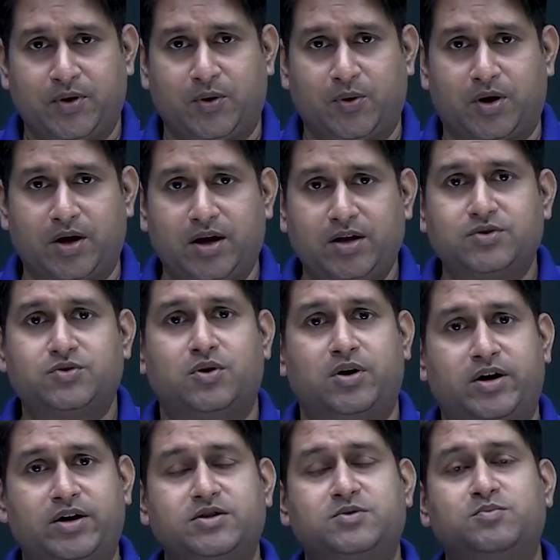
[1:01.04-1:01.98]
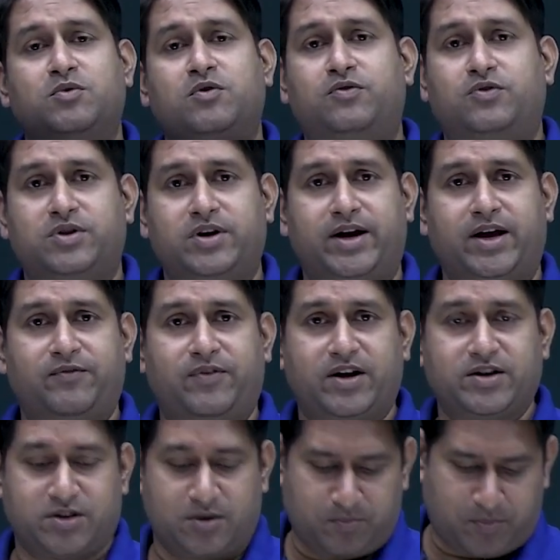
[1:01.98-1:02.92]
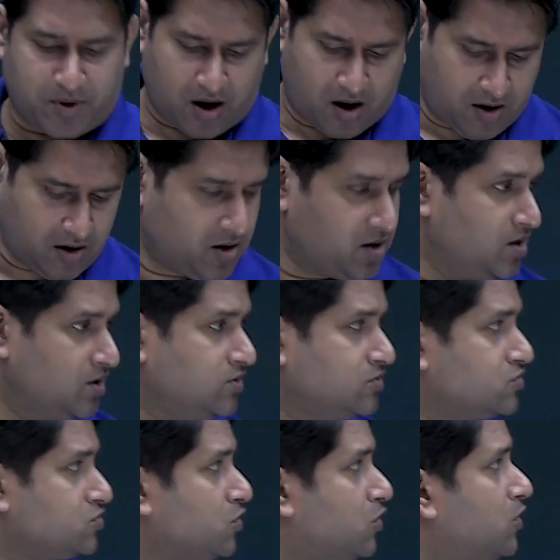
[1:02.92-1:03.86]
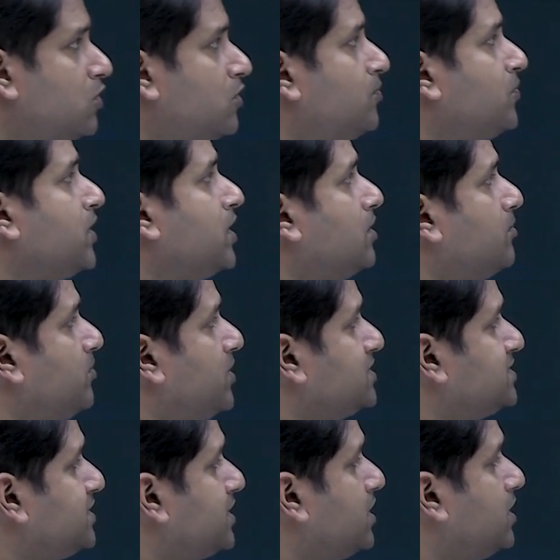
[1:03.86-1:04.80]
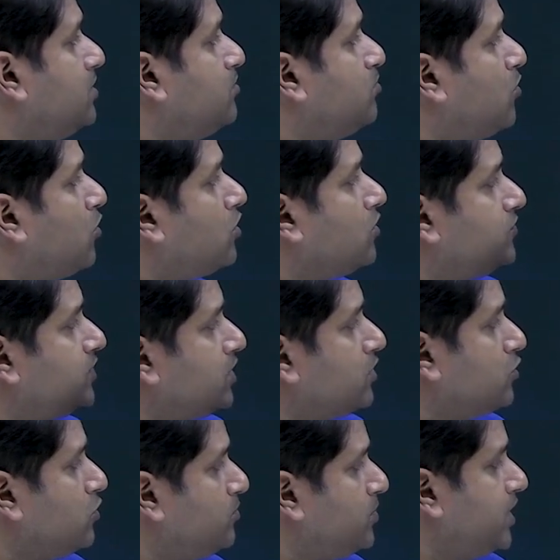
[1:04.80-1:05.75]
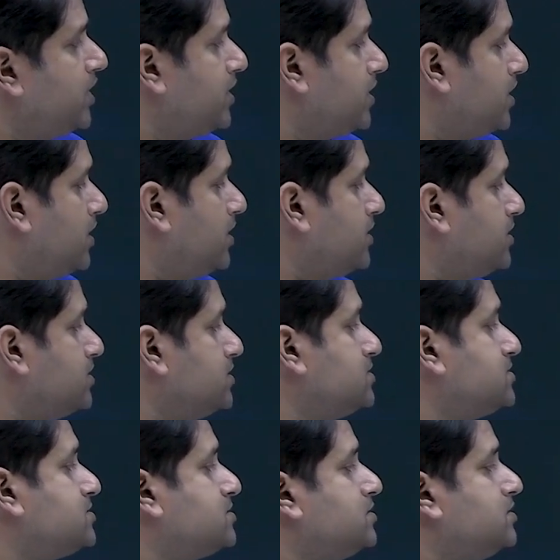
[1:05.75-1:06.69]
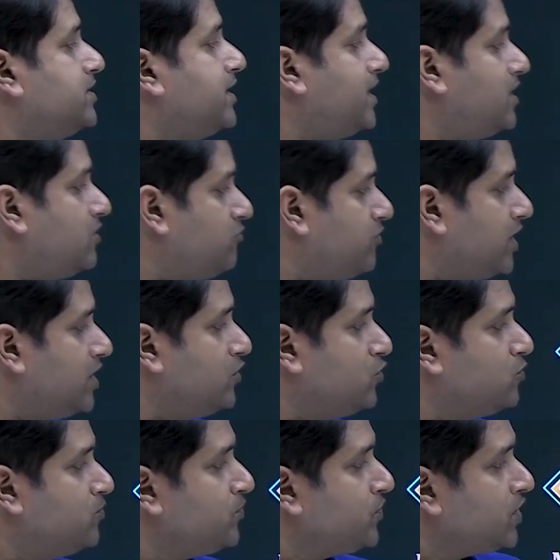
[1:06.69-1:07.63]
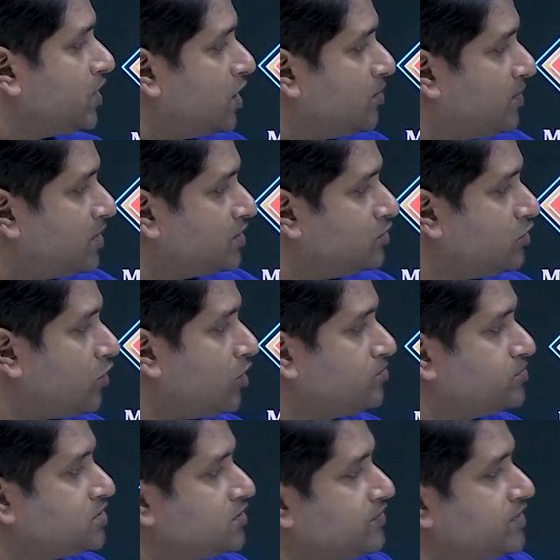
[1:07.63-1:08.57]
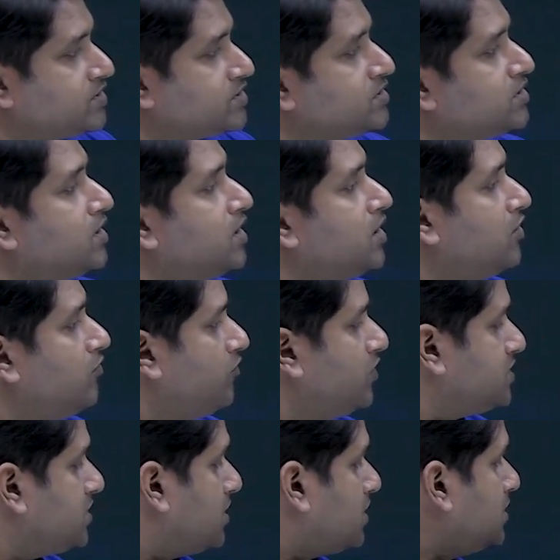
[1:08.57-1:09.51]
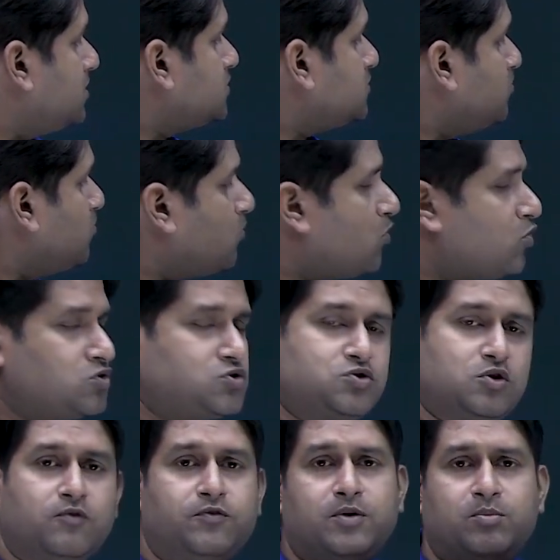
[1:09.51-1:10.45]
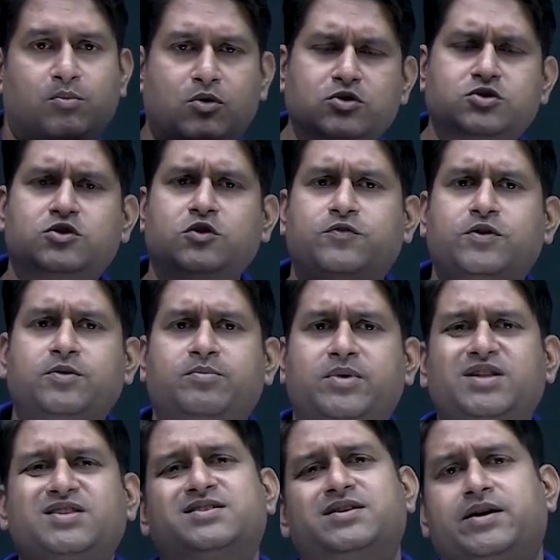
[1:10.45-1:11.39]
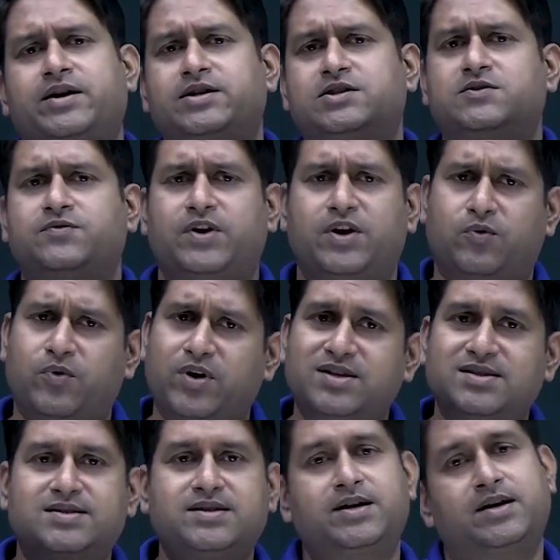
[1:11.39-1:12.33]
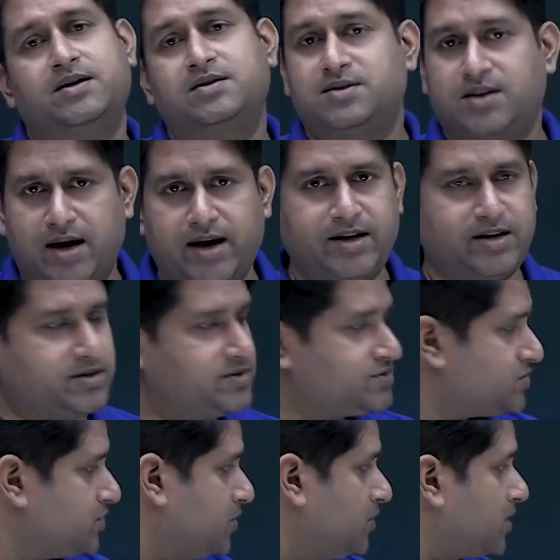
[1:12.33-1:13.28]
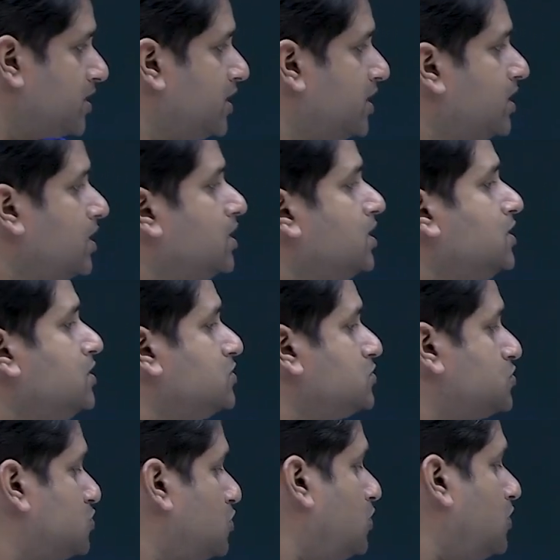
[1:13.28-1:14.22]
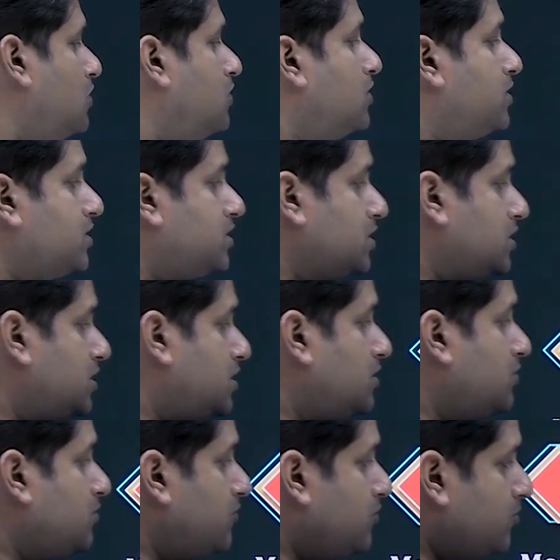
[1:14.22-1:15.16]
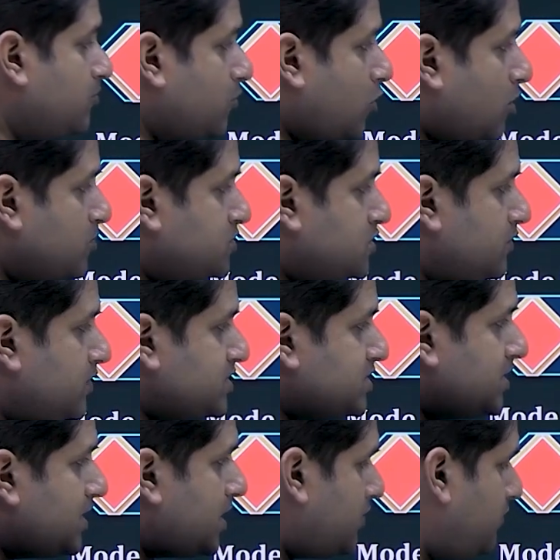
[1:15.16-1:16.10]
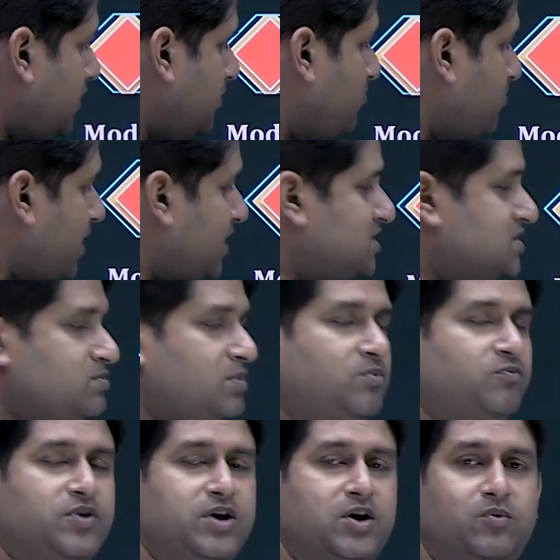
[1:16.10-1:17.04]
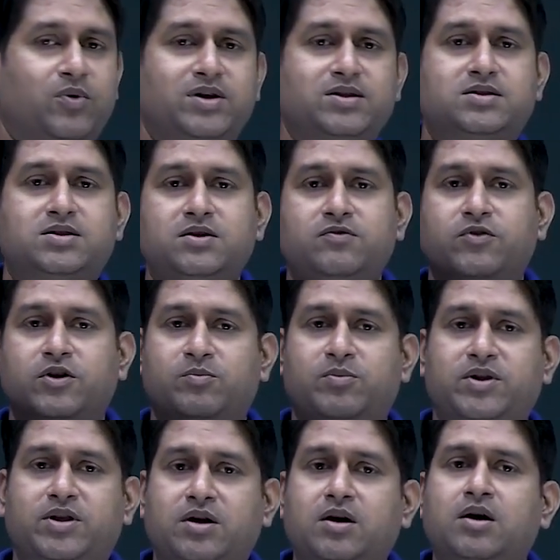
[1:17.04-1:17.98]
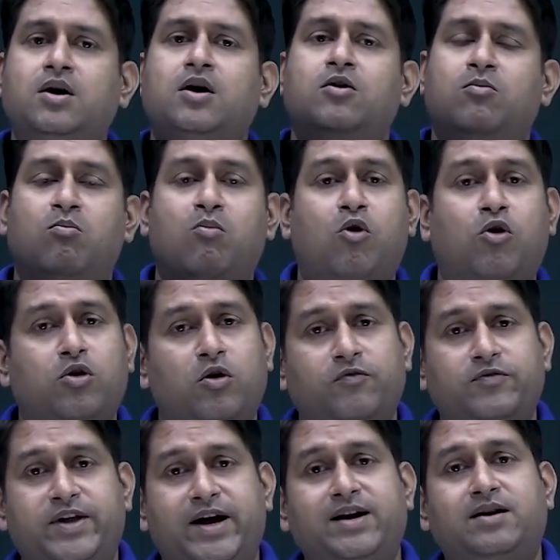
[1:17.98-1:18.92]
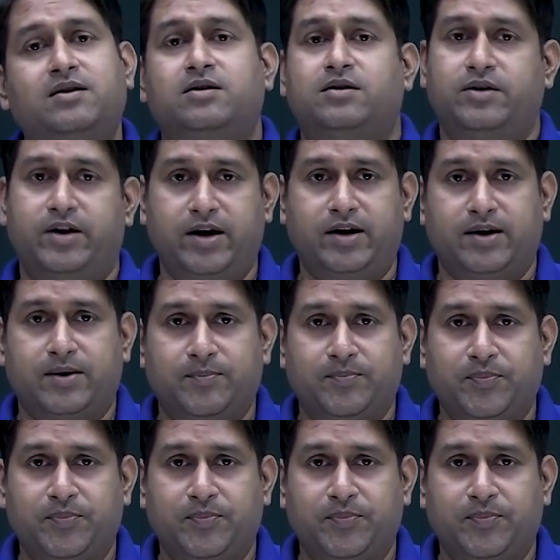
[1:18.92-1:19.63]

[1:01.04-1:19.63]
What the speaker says: Okay, so let us move to the definition part. So basically, mode of the group data is that value among the observation which occurs most often. Most often means its frequency is highest. Okay, so the observation having maximum frequency will be the mode of that data.